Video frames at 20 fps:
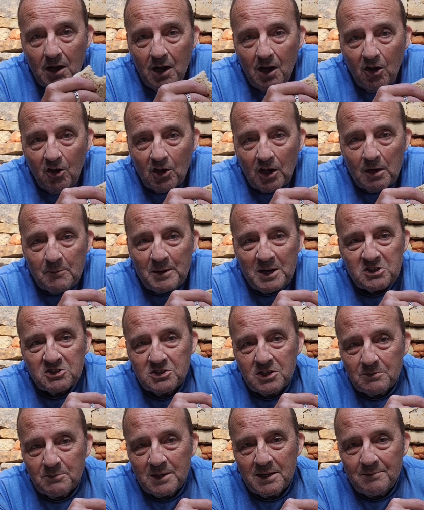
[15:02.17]
I'll get back to you
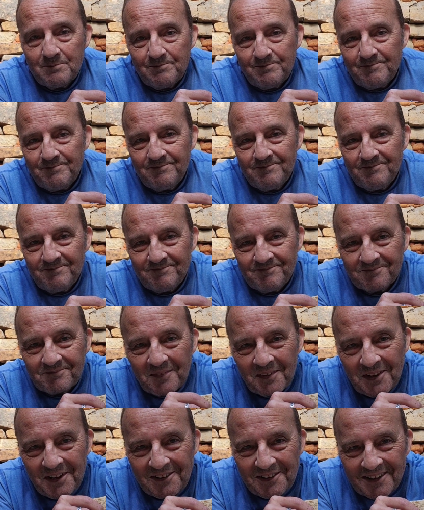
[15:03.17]
in a bit.
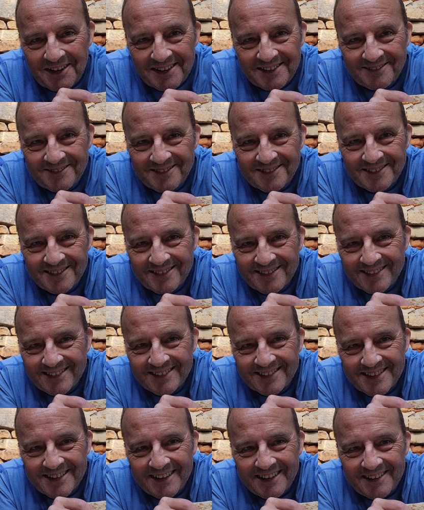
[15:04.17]
Alright.
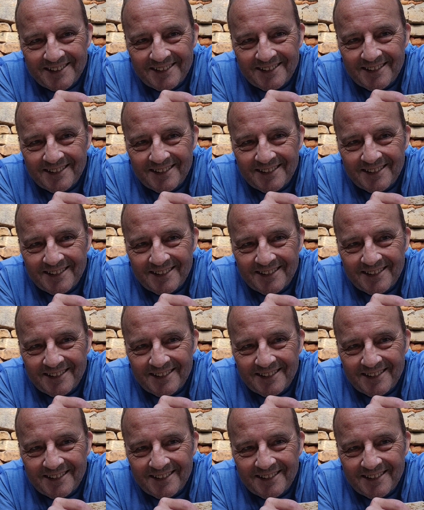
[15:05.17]
Ciao.